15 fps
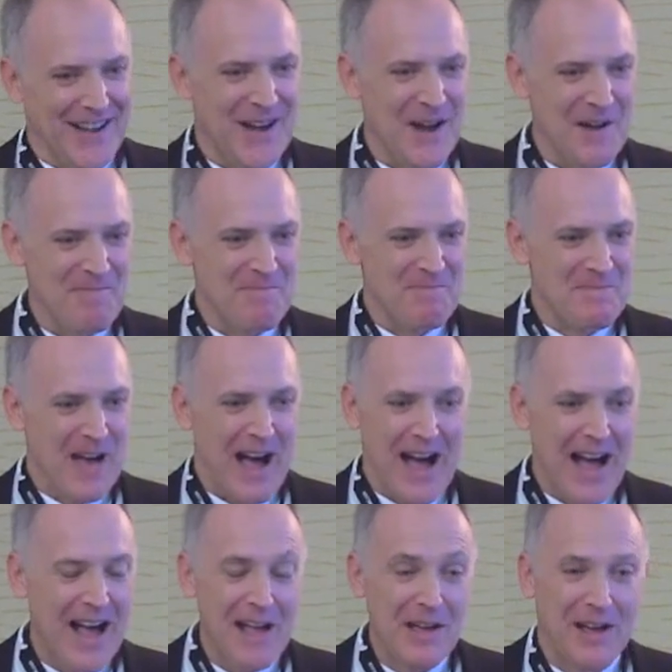Um,
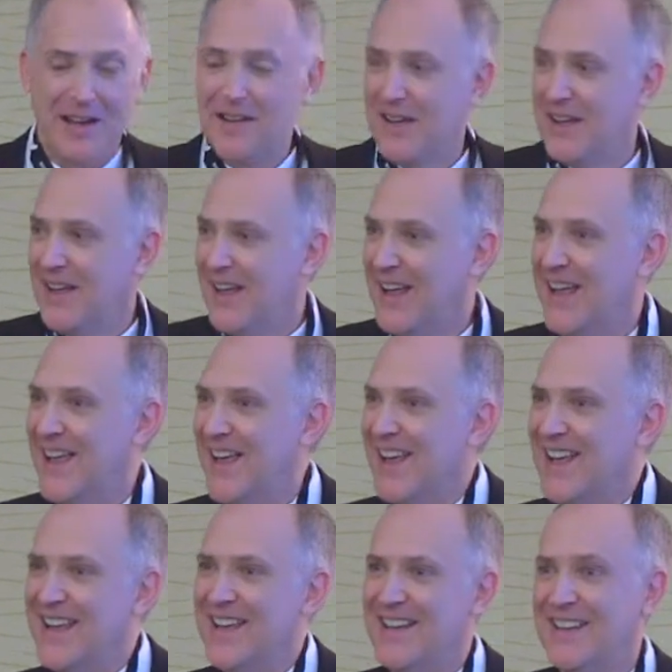I, I,
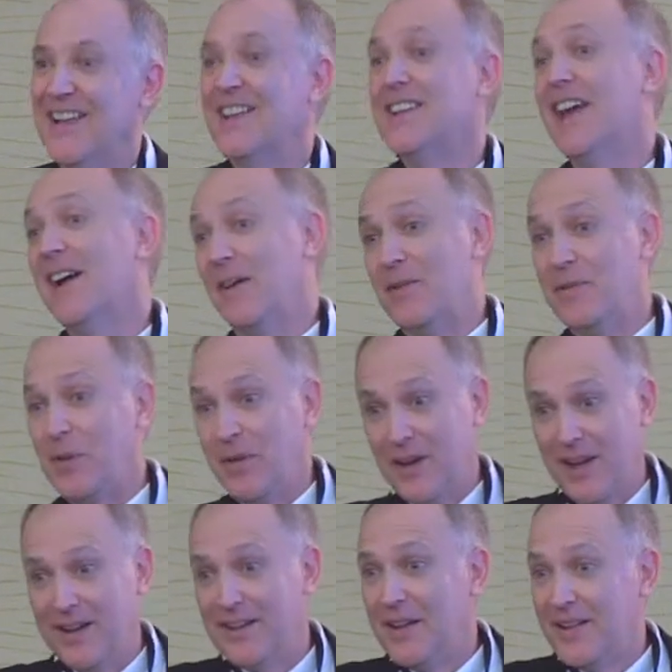yeah,
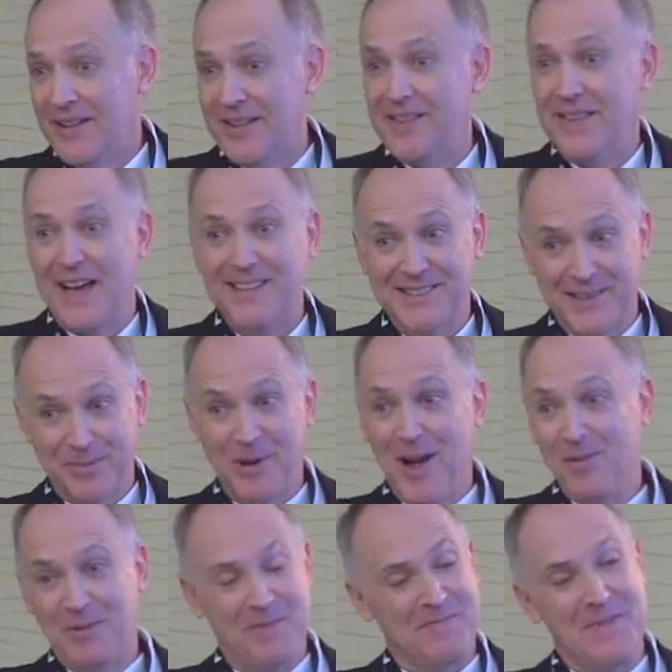that's the
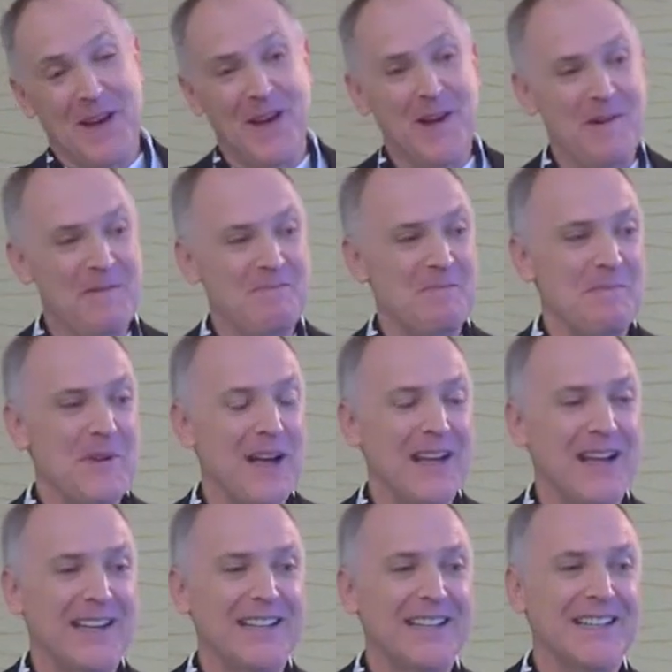problem. Um,
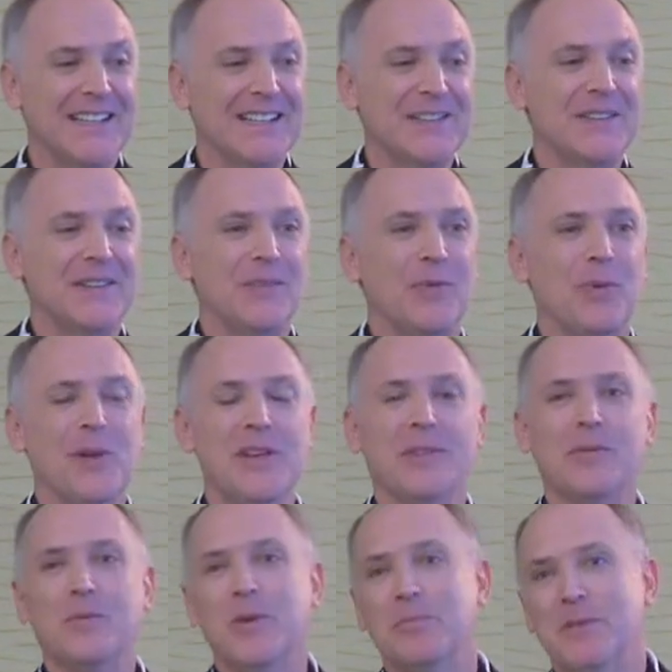
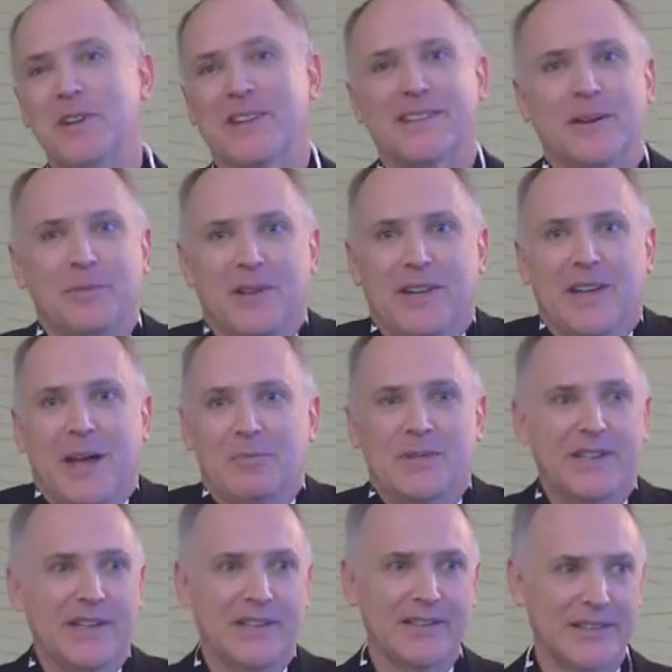we we've been accepting
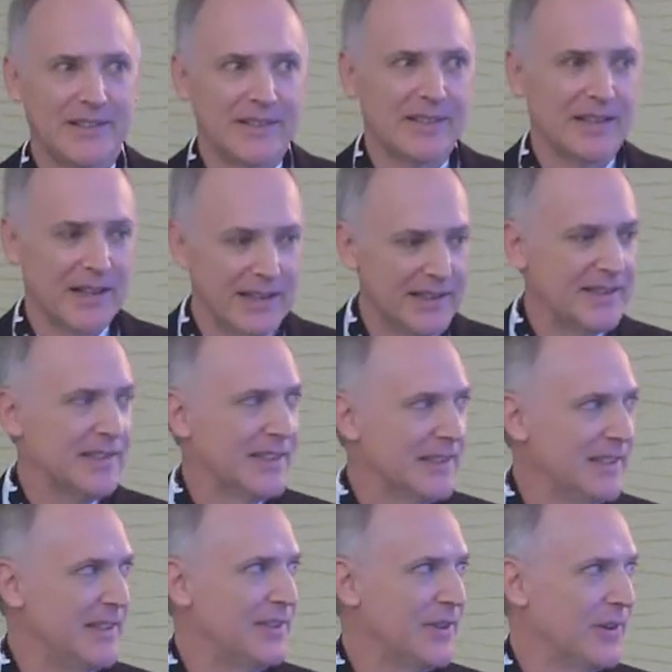EBCDIC since the late
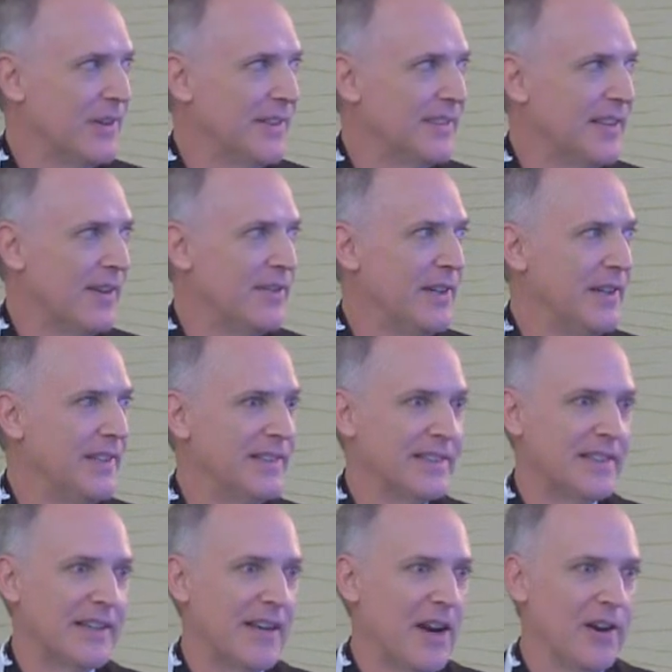'60s, early '70s.
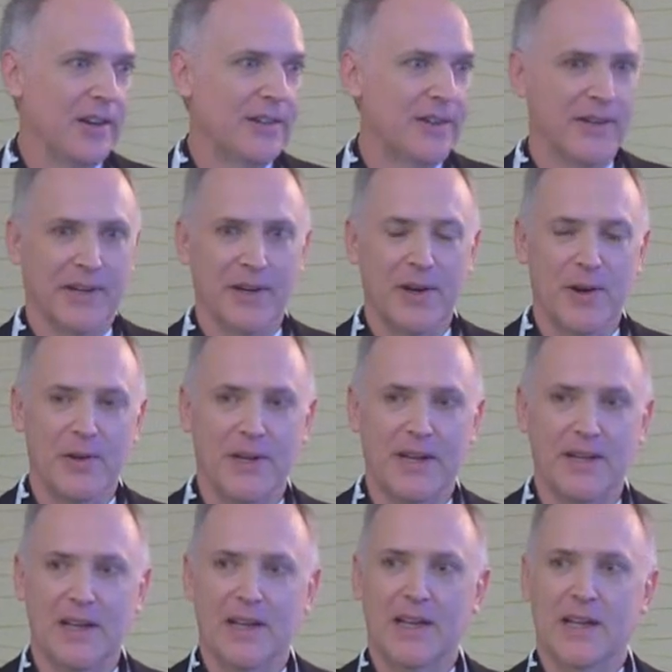It's a character
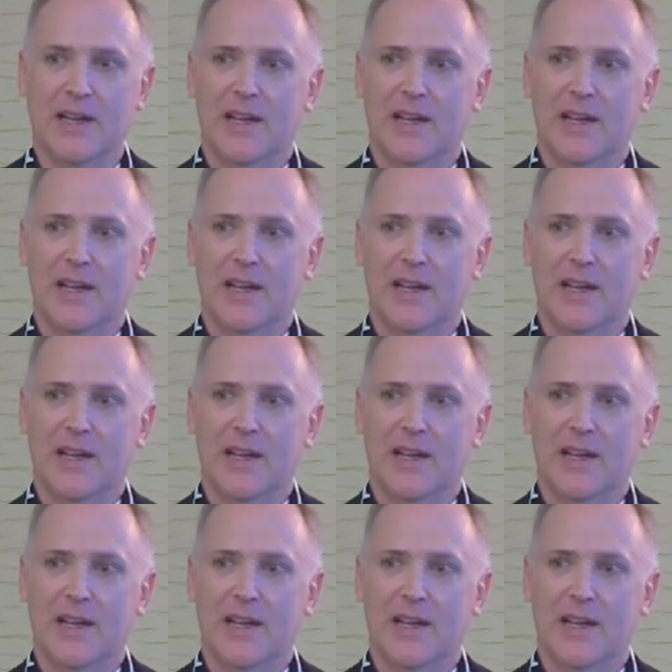encoding.